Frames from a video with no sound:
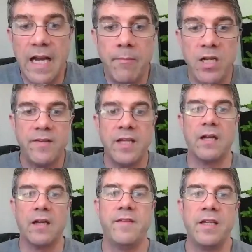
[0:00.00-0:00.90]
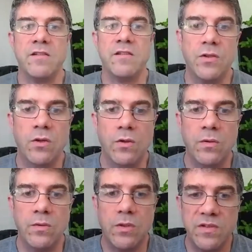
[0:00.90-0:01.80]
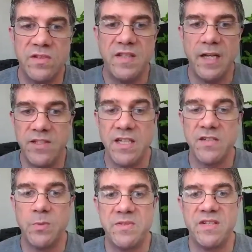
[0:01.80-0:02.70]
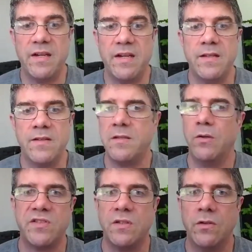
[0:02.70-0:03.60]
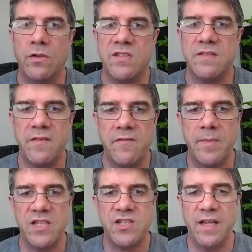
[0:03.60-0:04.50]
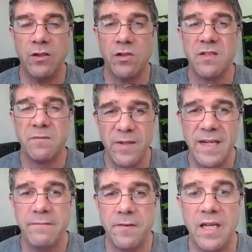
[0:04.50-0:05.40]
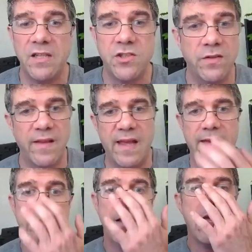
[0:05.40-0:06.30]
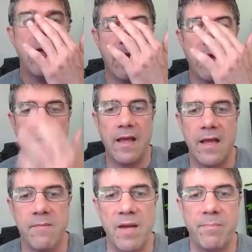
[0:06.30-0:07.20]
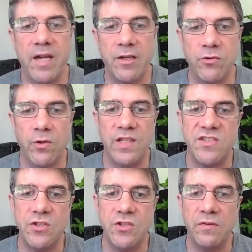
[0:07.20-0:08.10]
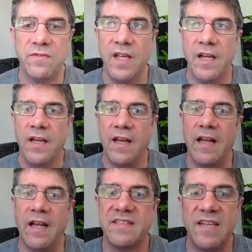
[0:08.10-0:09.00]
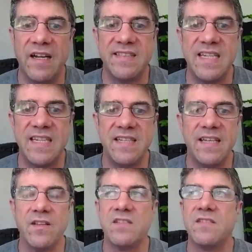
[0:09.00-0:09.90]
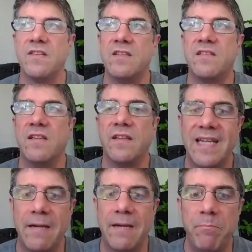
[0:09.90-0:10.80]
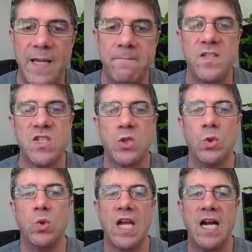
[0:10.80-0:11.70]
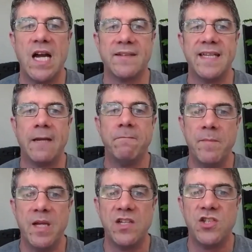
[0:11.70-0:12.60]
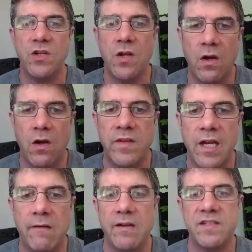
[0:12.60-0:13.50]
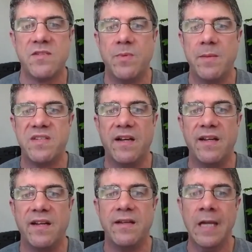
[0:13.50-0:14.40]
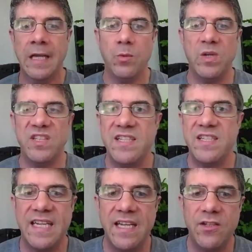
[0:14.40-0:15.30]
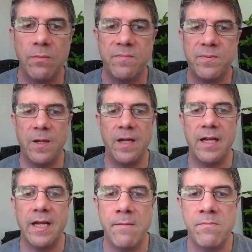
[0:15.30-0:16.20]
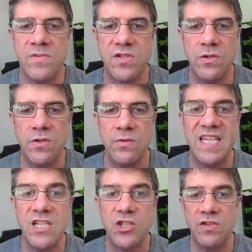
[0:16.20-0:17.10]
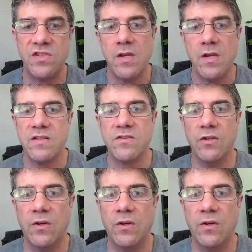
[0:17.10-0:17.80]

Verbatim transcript: I think I think so. Go onto the R H S website. There's loads and loads of information there. Loads of free information there um, about growing stuff. Uh, start easy. There's there's a campaign for school gardening information on the R H S website, which is geared up um, to teachers. So